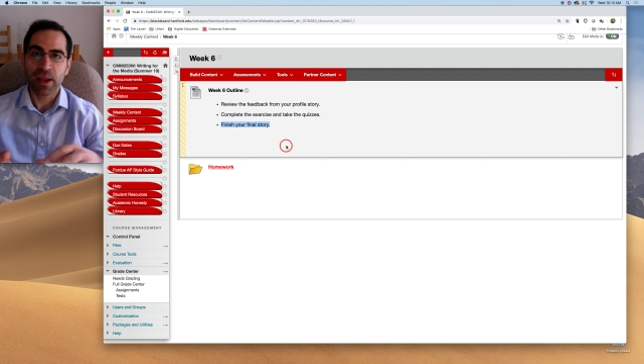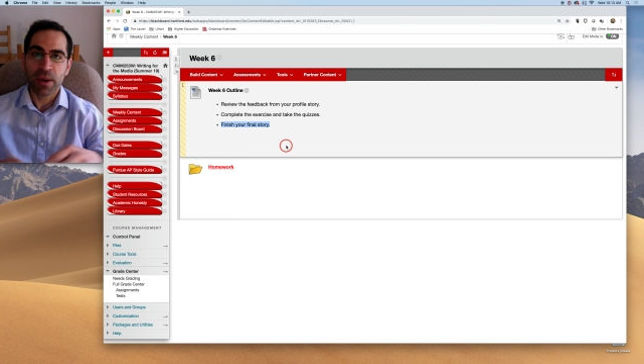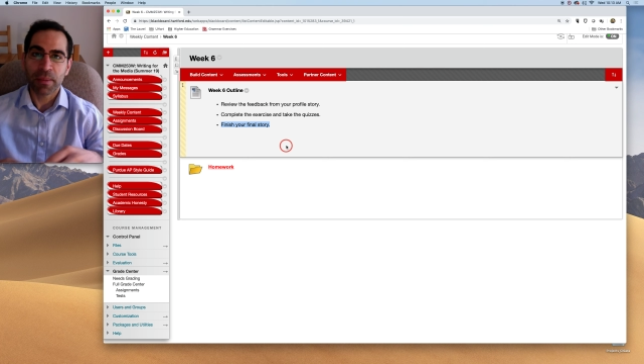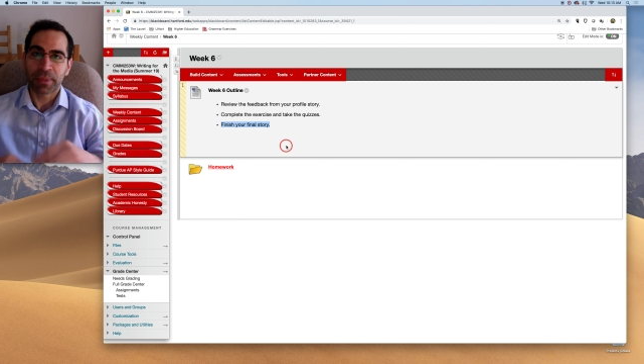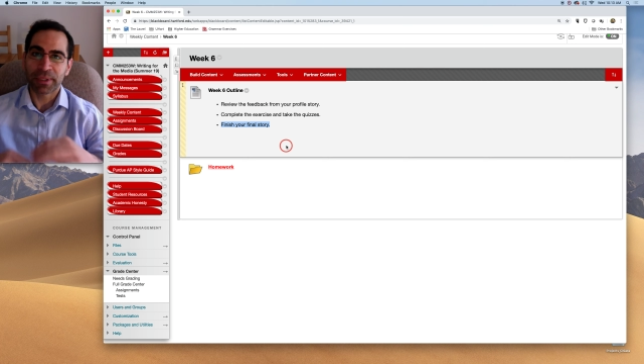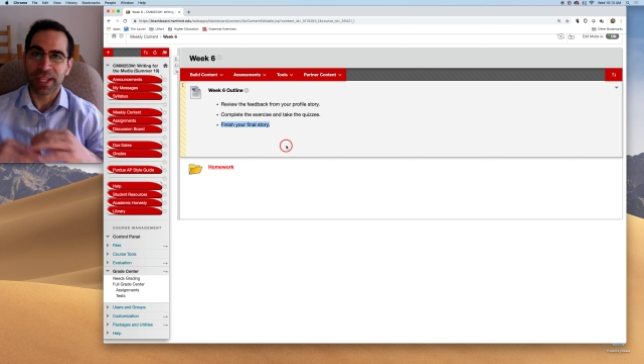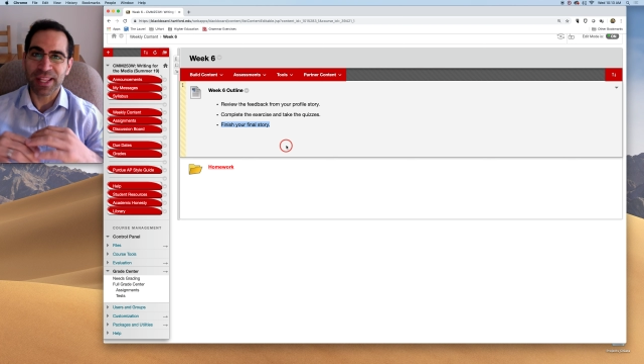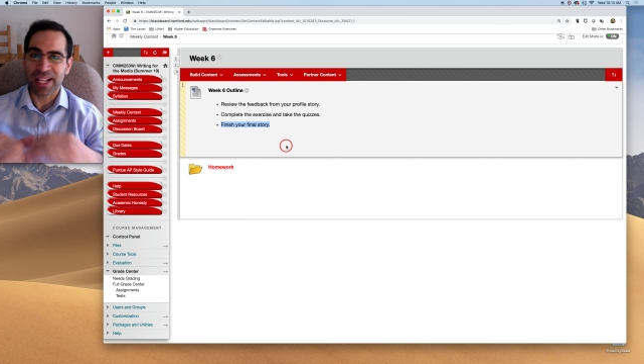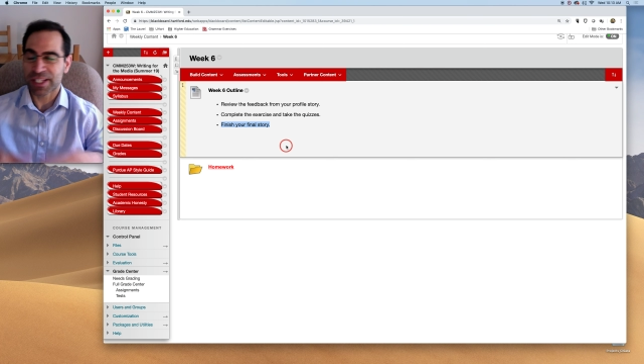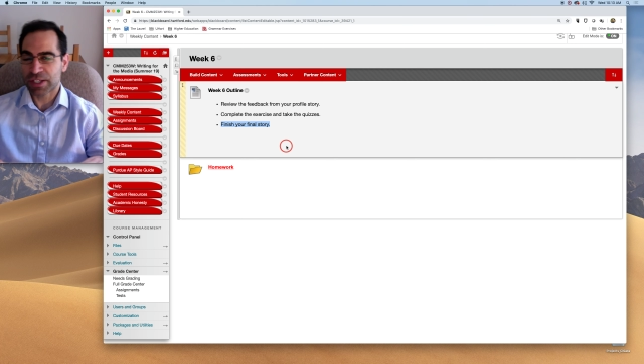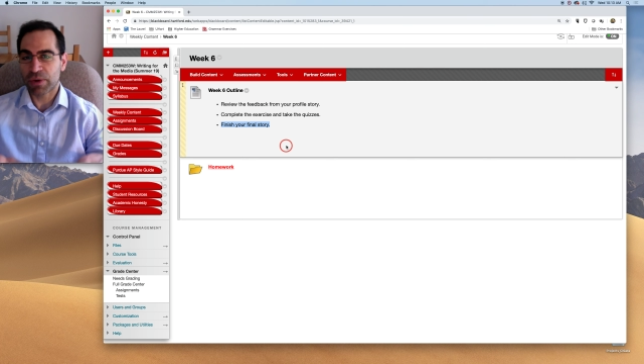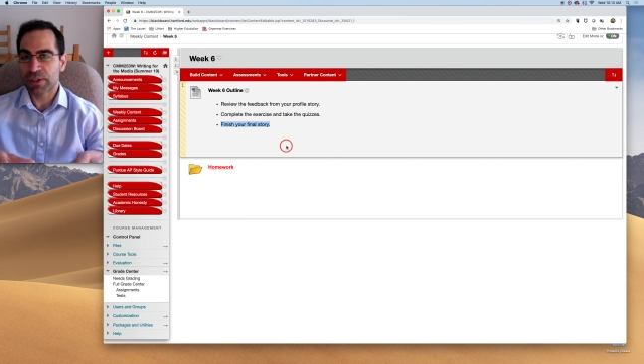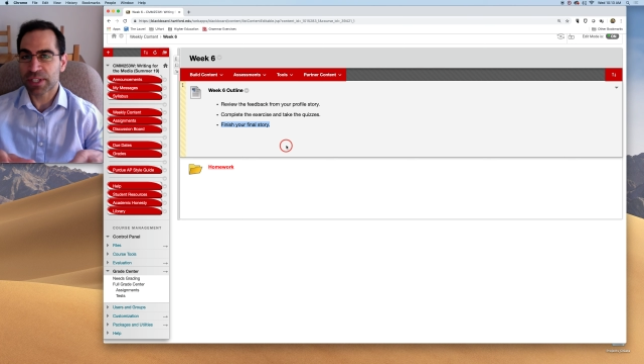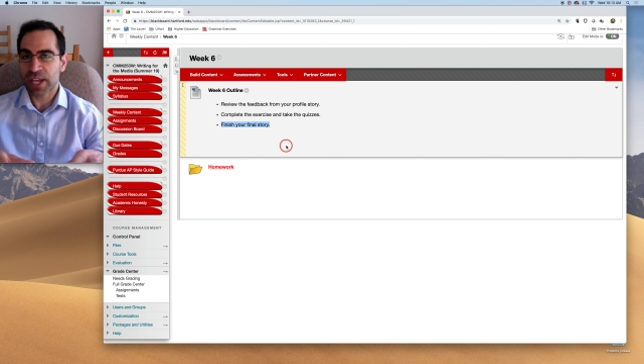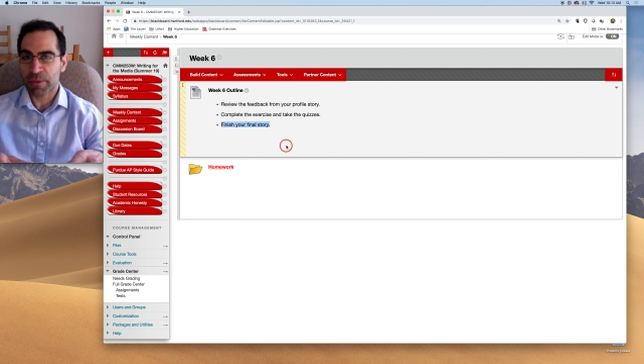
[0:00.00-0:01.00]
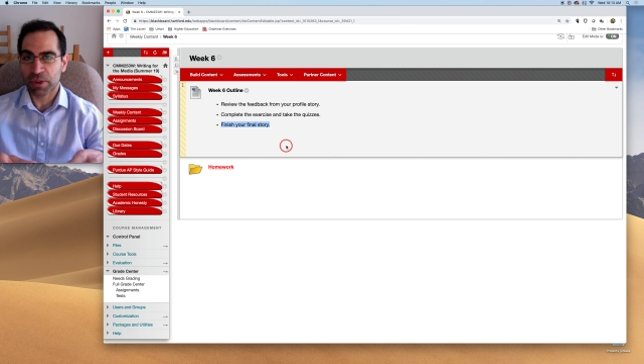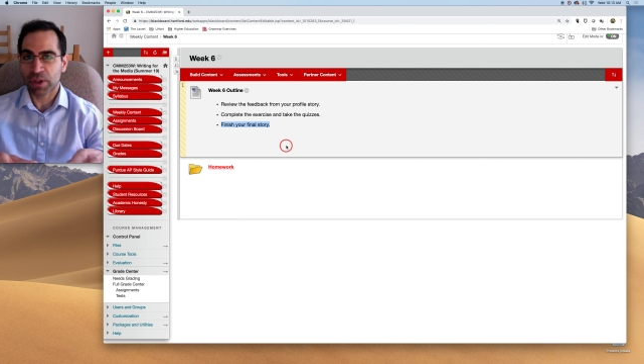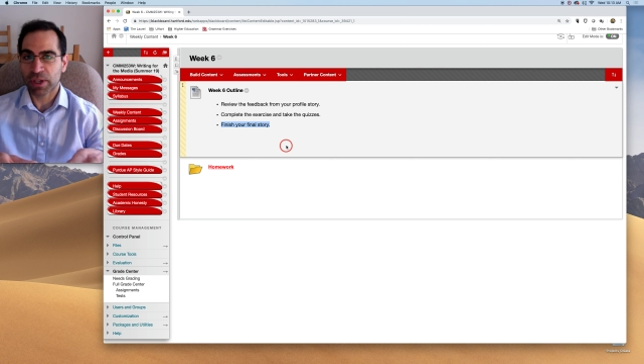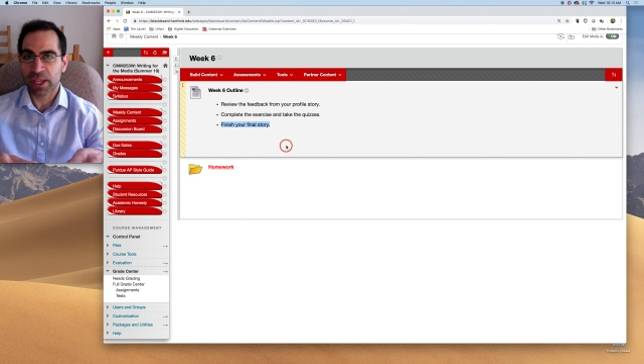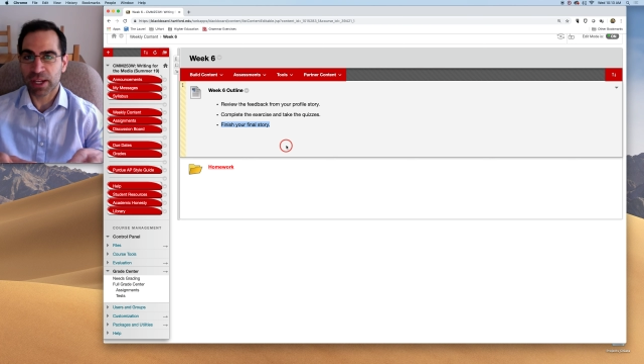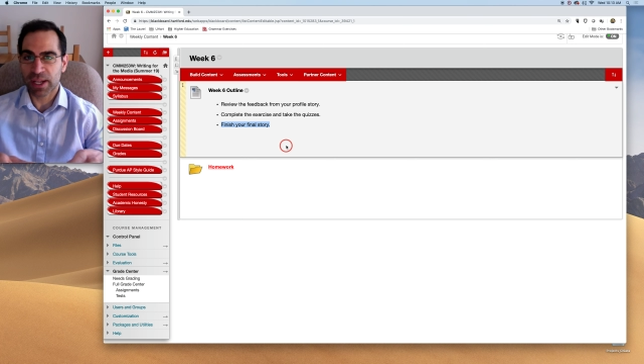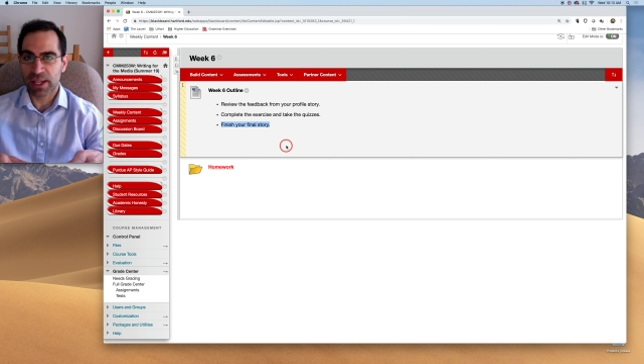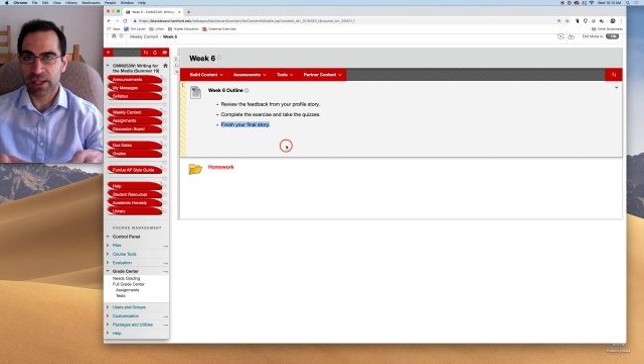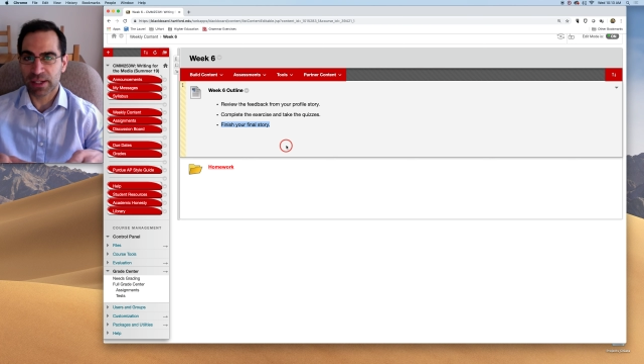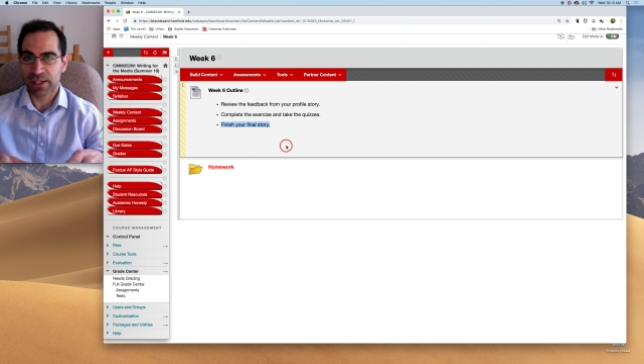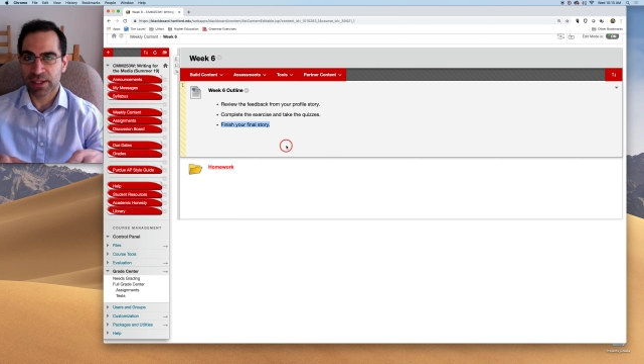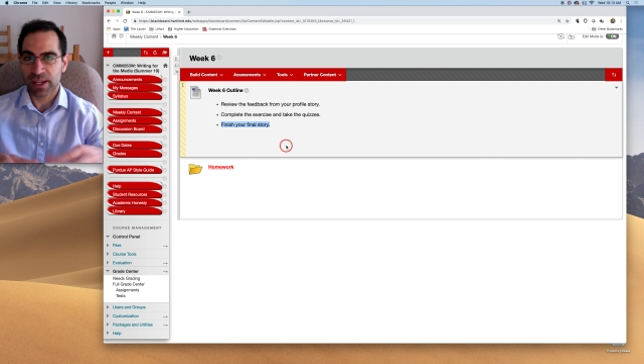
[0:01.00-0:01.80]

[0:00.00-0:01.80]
But then that's the only time you look at it,